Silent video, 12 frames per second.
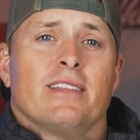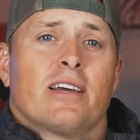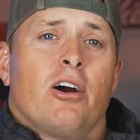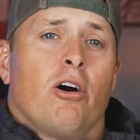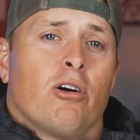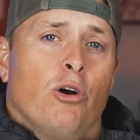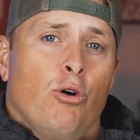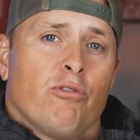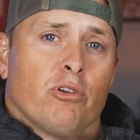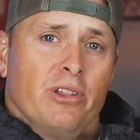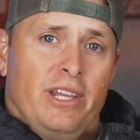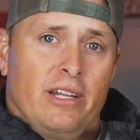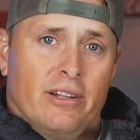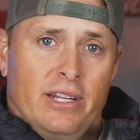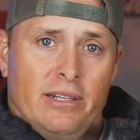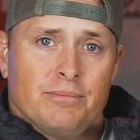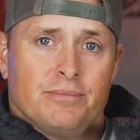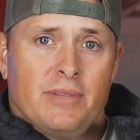the car over
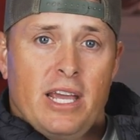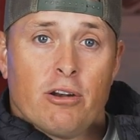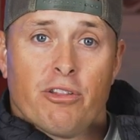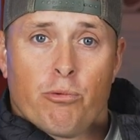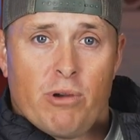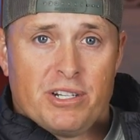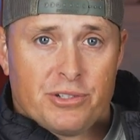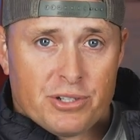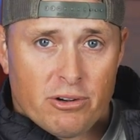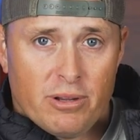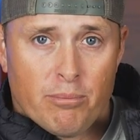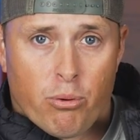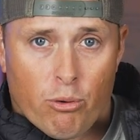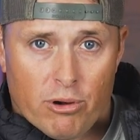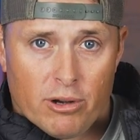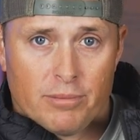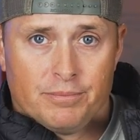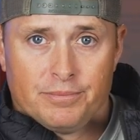legally. Enter the registered
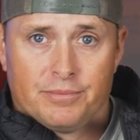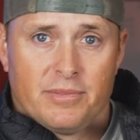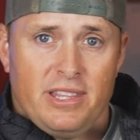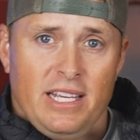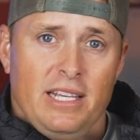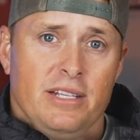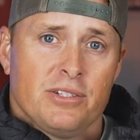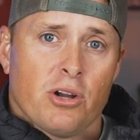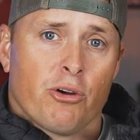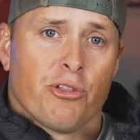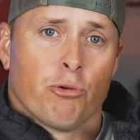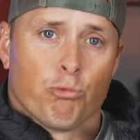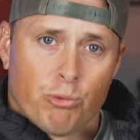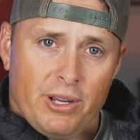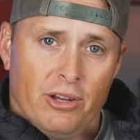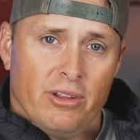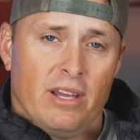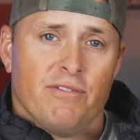importer. These are the
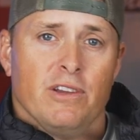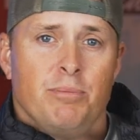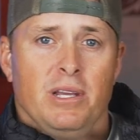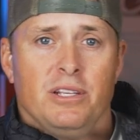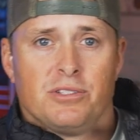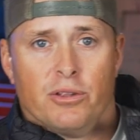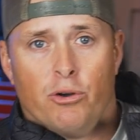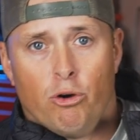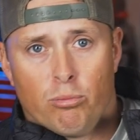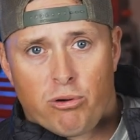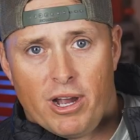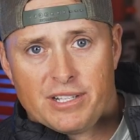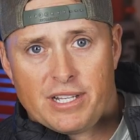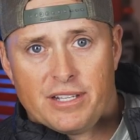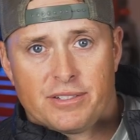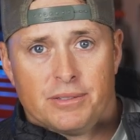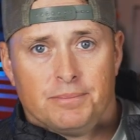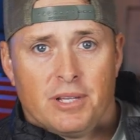real MVPs of the whole
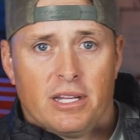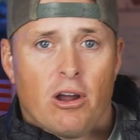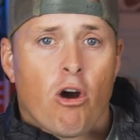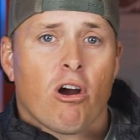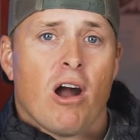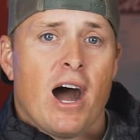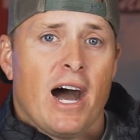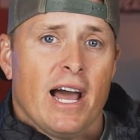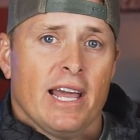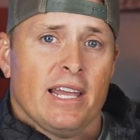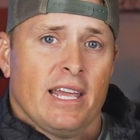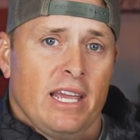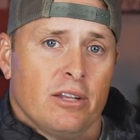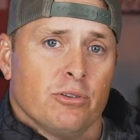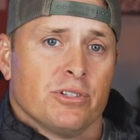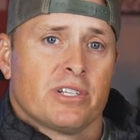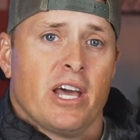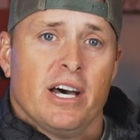process. An RI
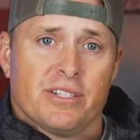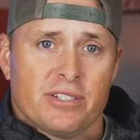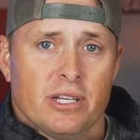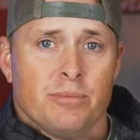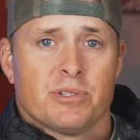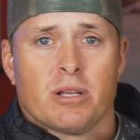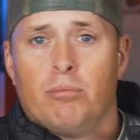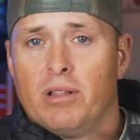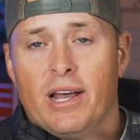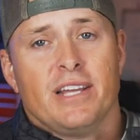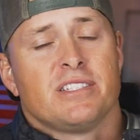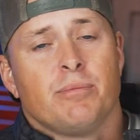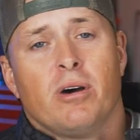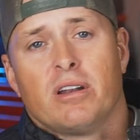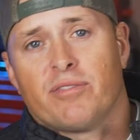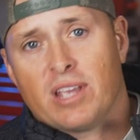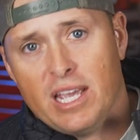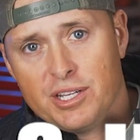handles customs, compliance, and
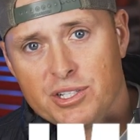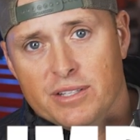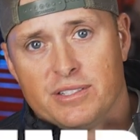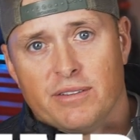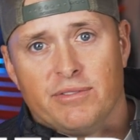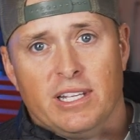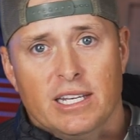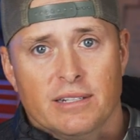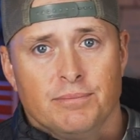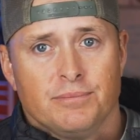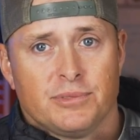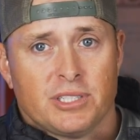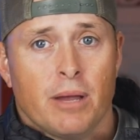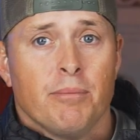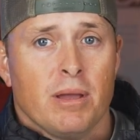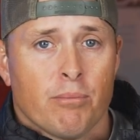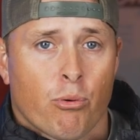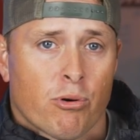modifications if needed. Some
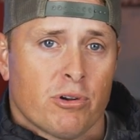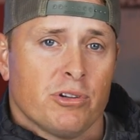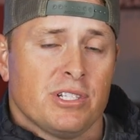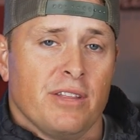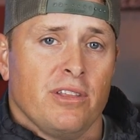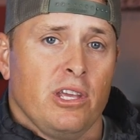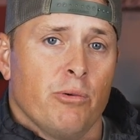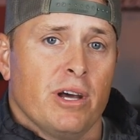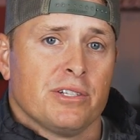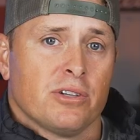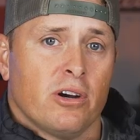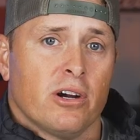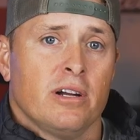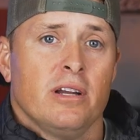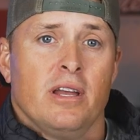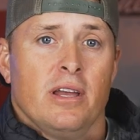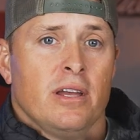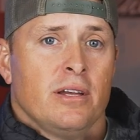importers in the US are
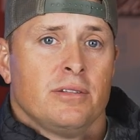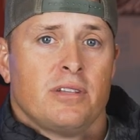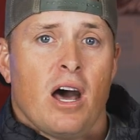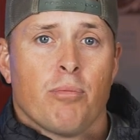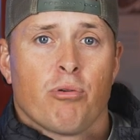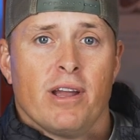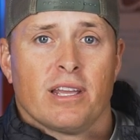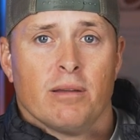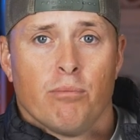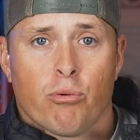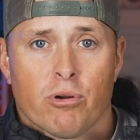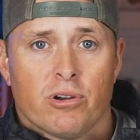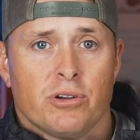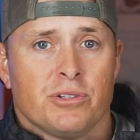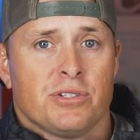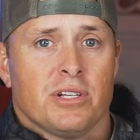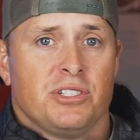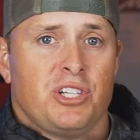top rank
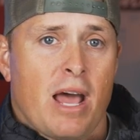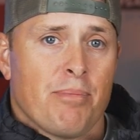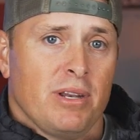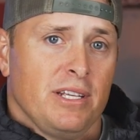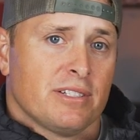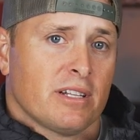importers, Japanese